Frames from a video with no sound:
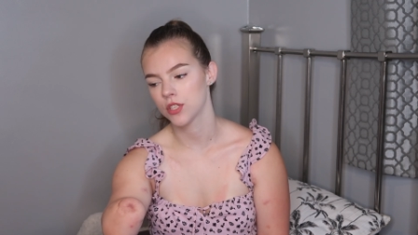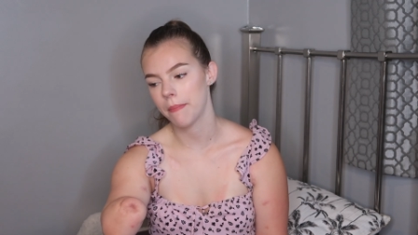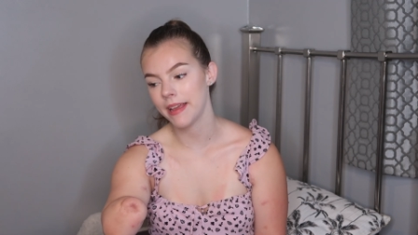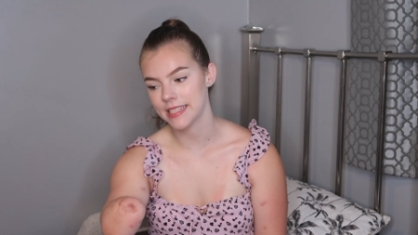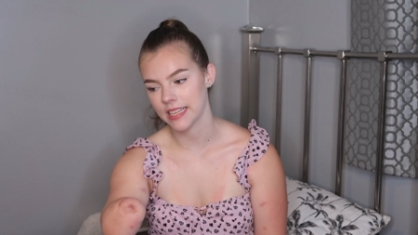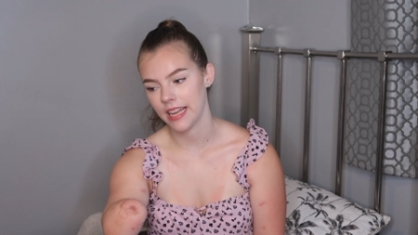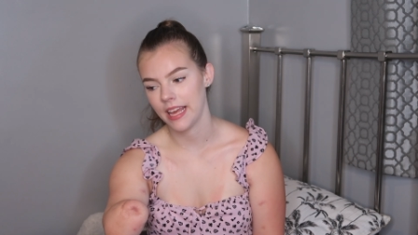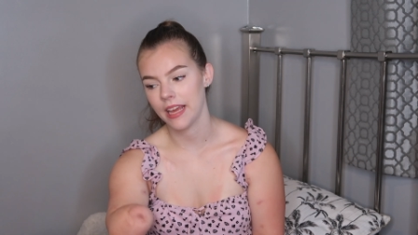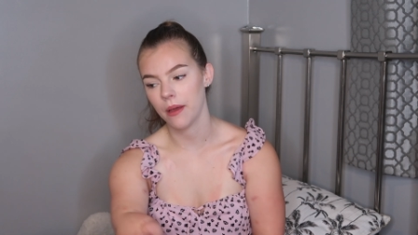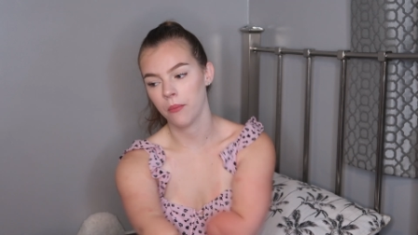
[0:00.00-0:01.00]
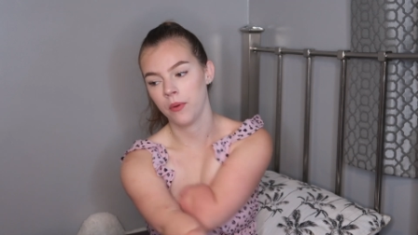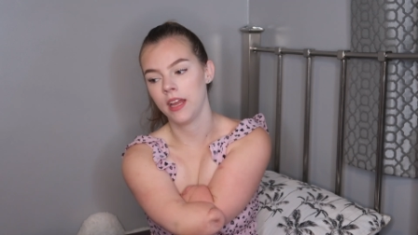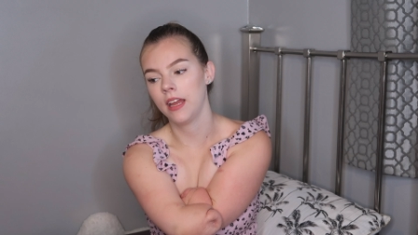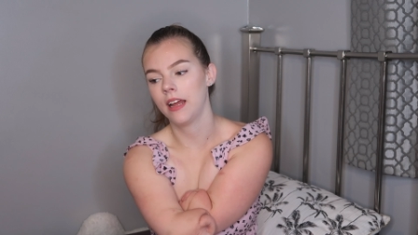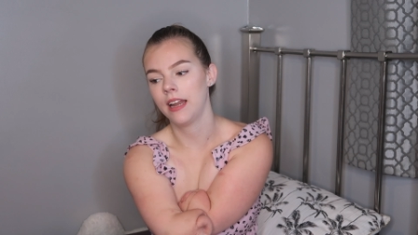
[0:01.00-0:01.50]
So basically
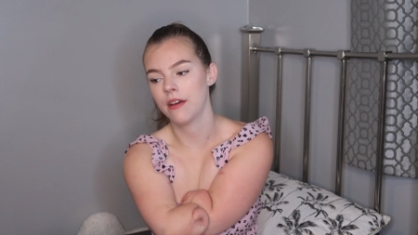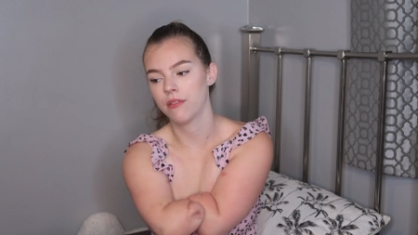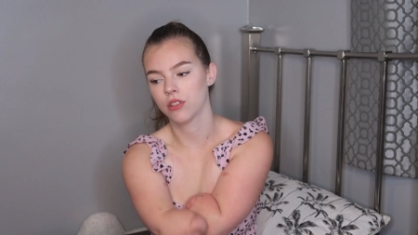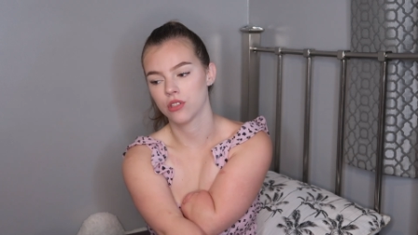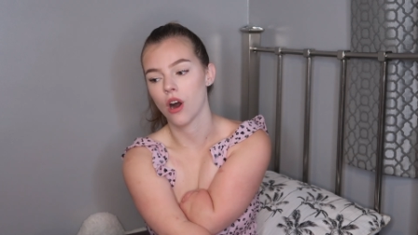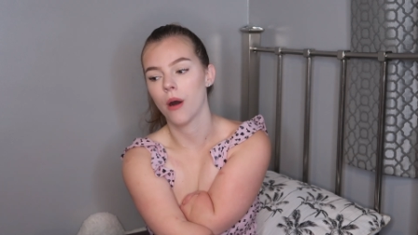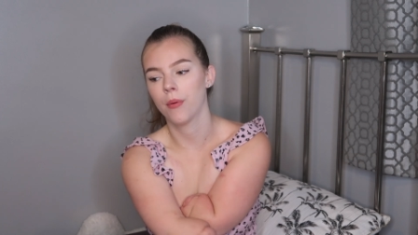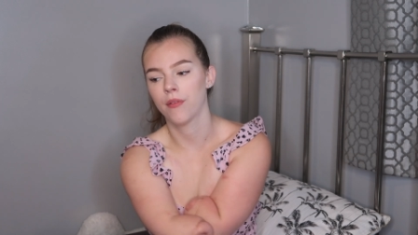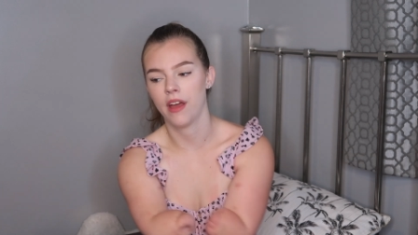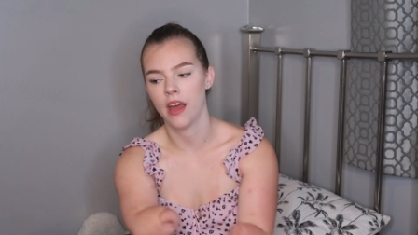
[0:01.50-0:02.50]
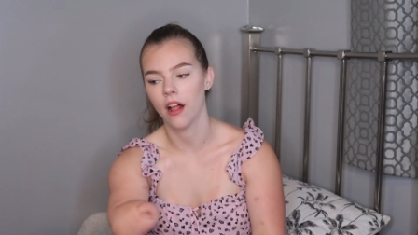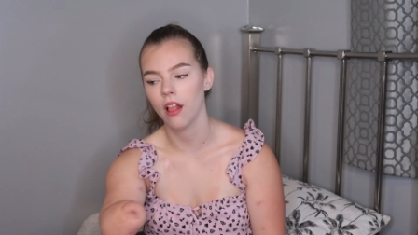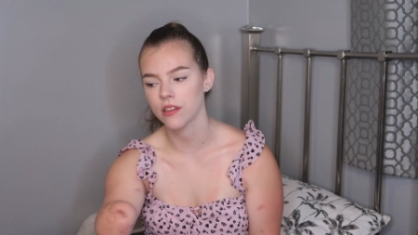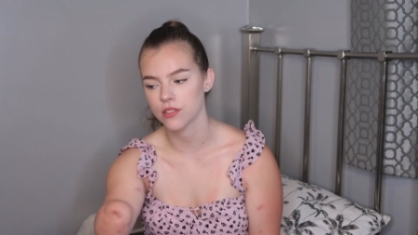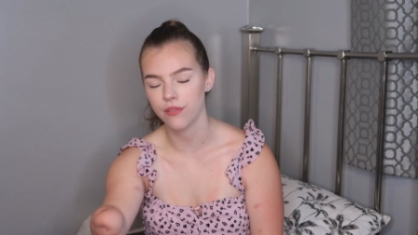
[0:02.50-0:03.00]
we live on the top of a
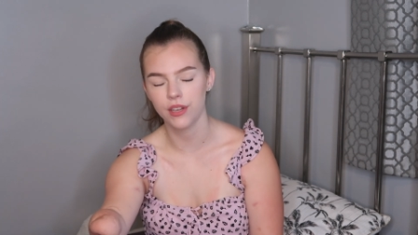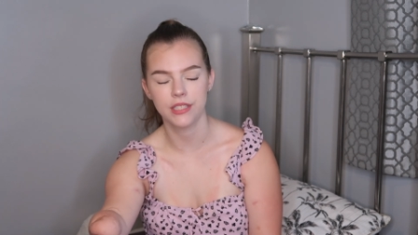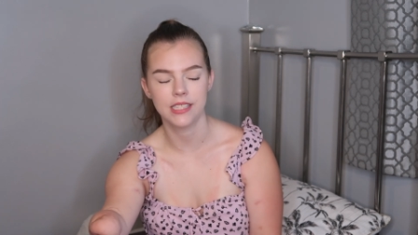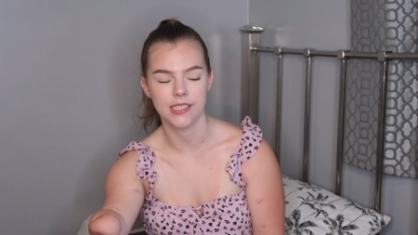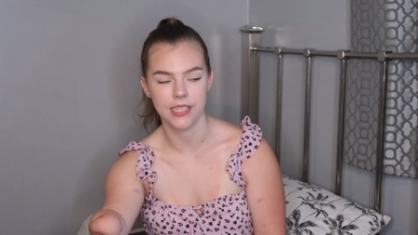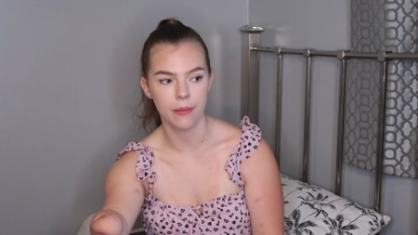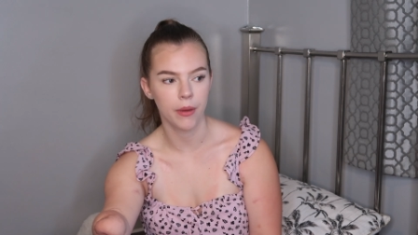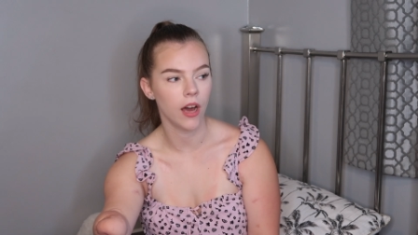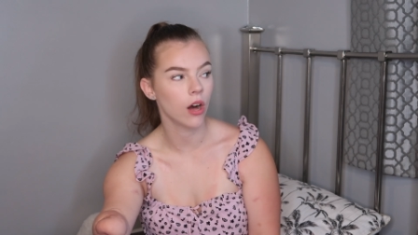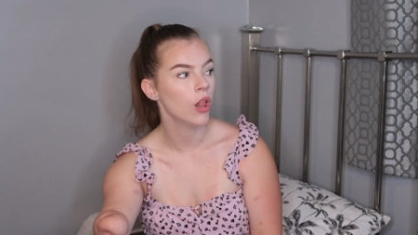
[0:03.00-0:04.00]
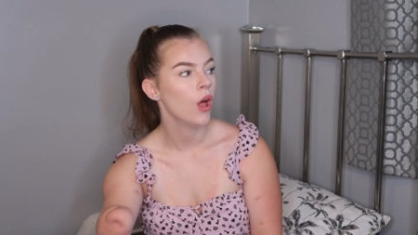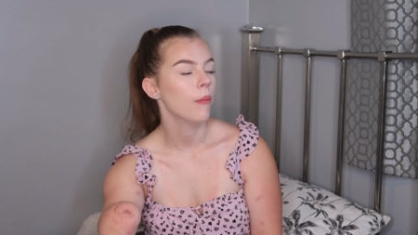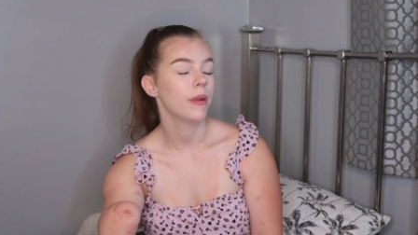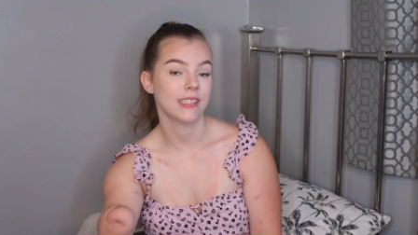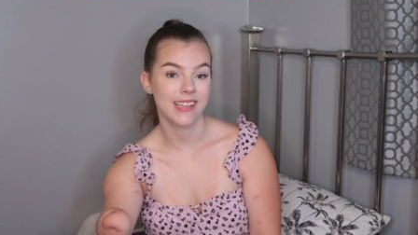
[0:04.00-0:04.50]
hill. It's not a very steep hill,
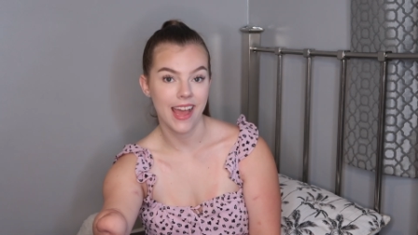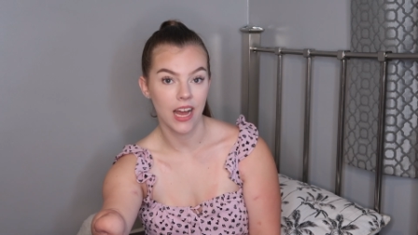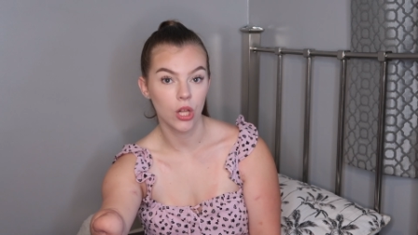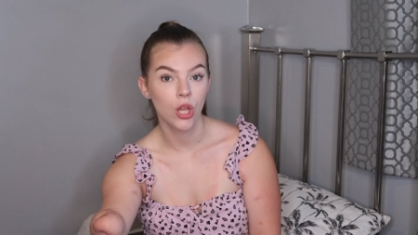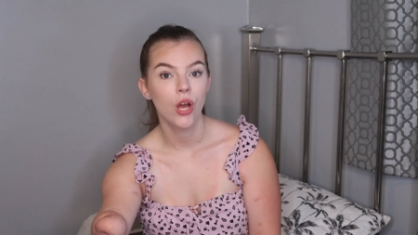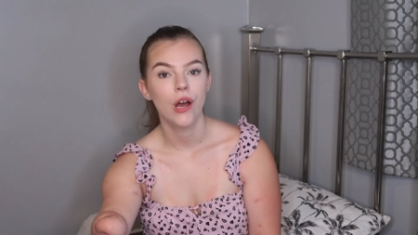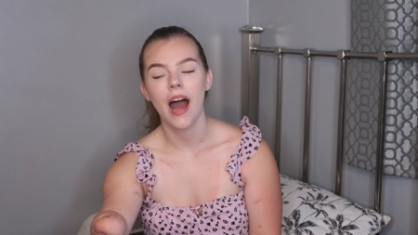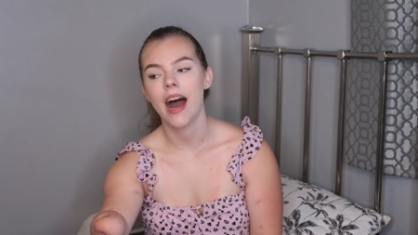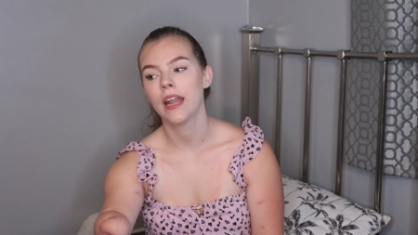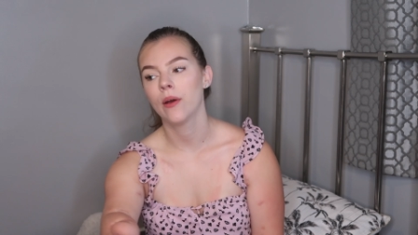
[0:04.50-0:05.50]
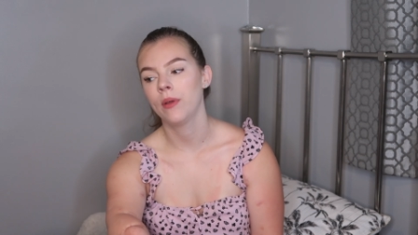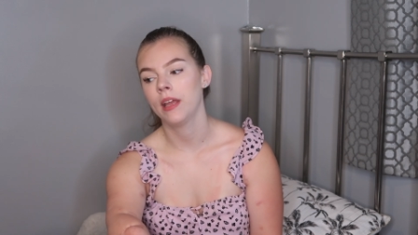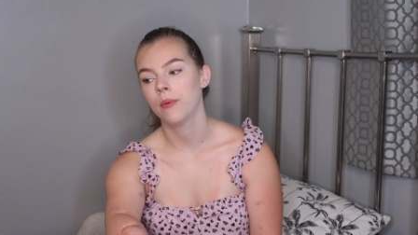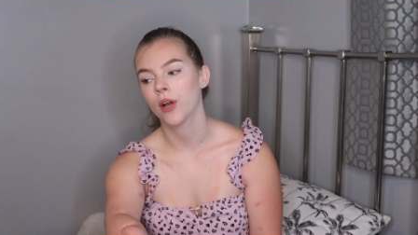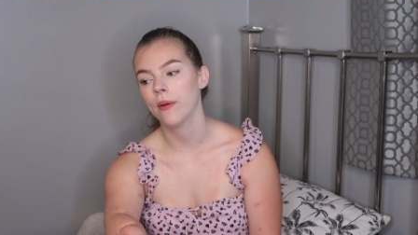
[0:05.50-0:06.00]
but it's a hill, and
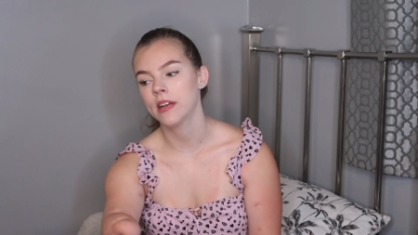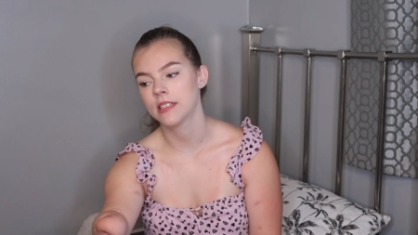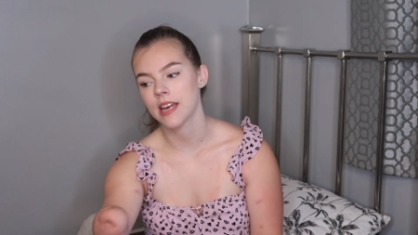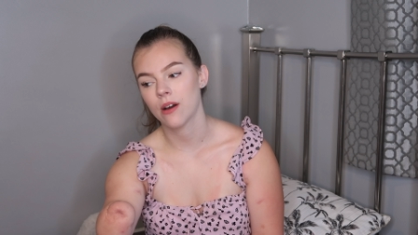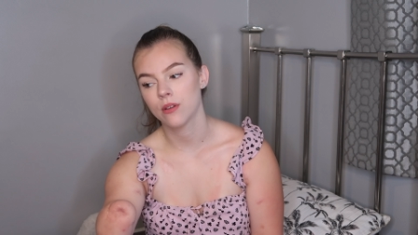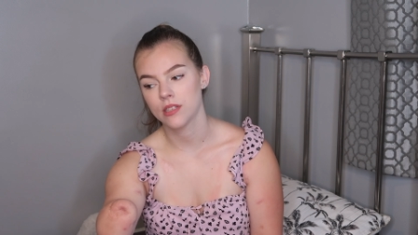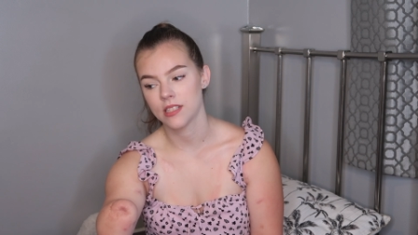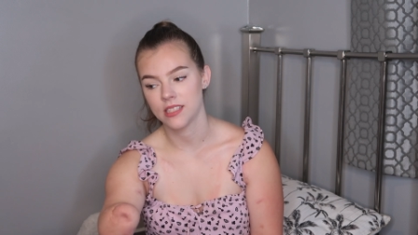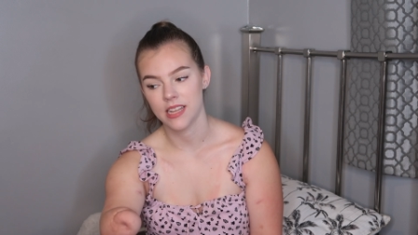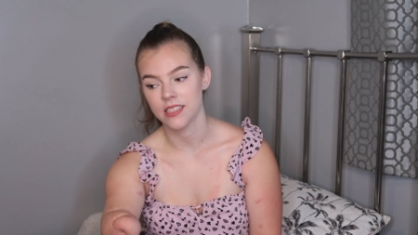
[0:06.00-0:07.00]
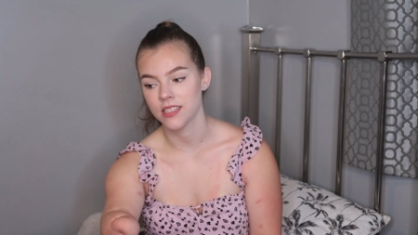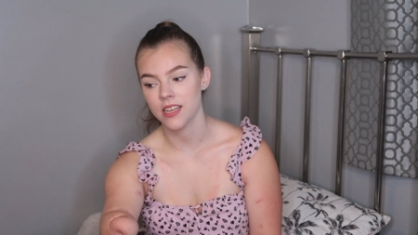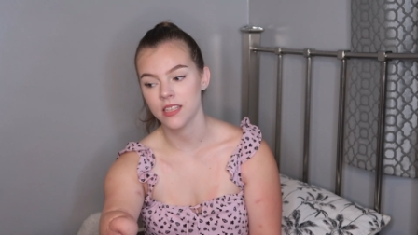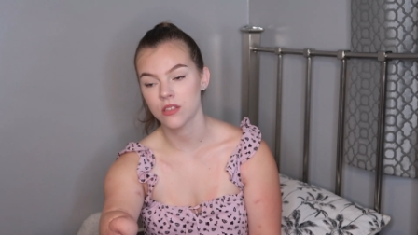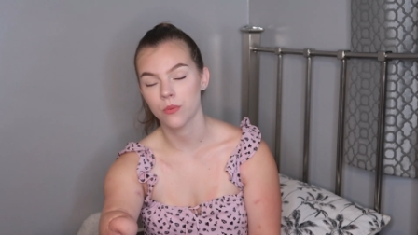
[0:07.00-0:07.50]
we were going down to the
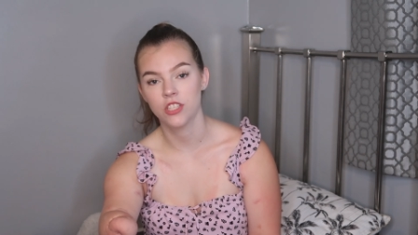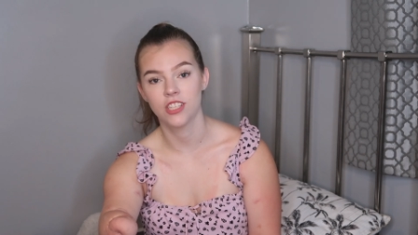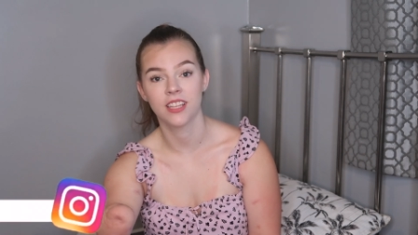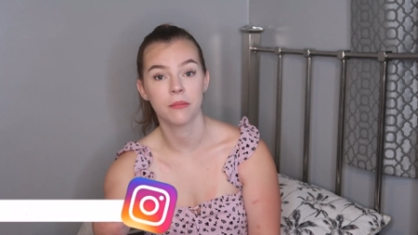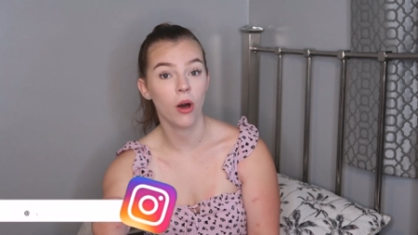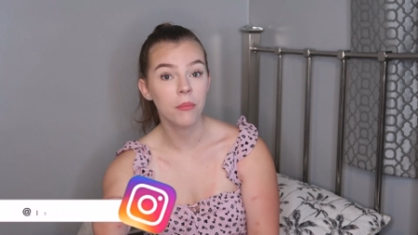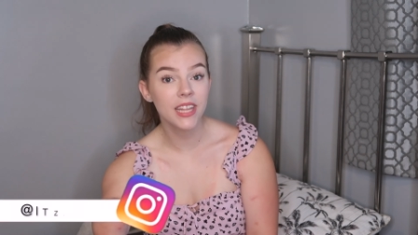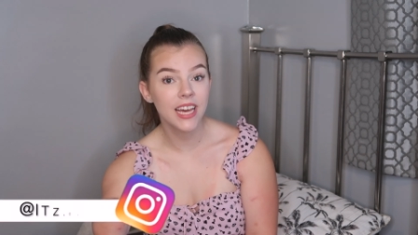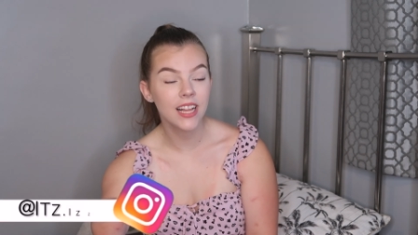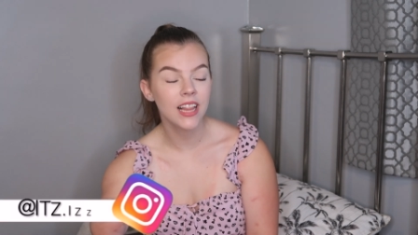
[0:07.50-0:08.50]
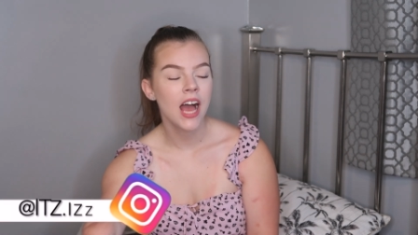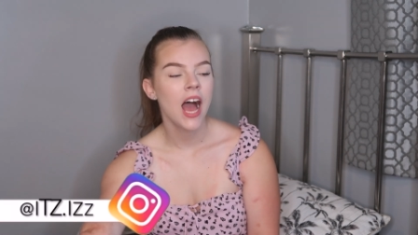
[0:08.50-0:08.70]
dentist, which is at the bottom of the hill,